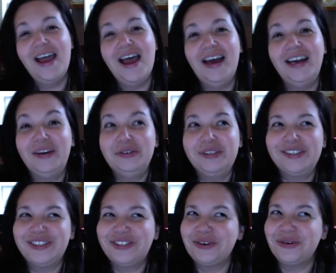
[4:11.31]
And I was
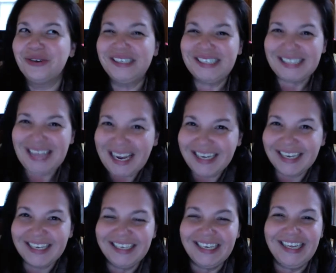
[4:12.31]
so
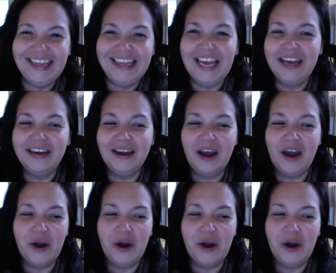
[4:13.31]
excited. And then